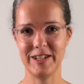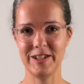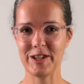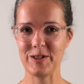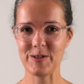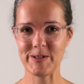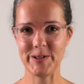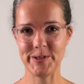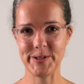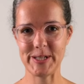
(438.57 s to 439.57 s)
You can
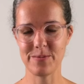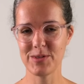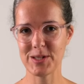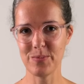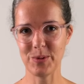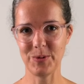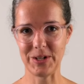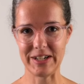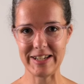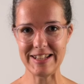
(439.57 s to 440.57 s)
also do some
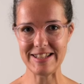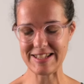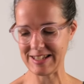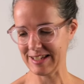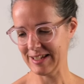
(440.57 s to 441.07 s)
simple lines